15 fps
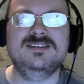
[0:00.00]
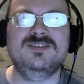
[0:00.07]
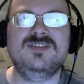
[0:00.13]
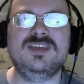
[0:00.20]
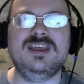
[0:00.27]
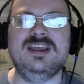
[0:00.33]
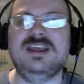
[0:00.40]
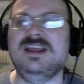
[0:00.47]

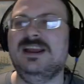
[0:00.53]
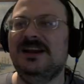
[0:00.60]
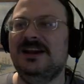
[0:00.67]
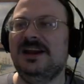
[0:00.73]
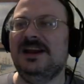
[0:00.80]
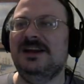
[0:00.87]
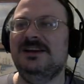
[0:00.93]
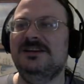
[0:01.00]

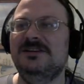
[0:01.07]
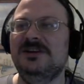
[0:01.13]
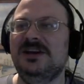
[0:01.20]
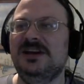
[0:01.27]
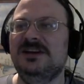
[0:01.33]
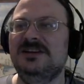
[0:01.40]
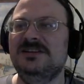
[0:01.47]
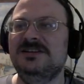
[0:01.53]

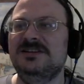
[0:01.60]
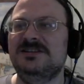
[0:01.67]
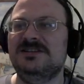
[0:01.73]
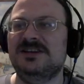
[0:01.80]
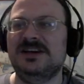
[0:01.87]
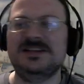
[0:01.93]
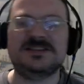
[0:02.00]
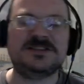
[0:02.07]
the
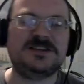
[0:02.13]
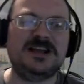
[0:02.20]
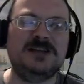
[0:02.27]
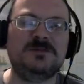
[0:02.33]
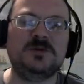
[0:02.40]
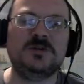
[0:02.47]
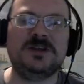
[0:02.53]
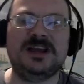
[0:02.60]
dice
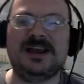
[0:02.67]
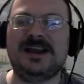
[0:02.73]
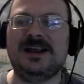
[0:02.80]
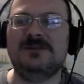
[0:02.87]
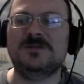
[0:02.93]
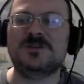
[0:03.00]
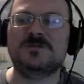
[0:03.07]
table games,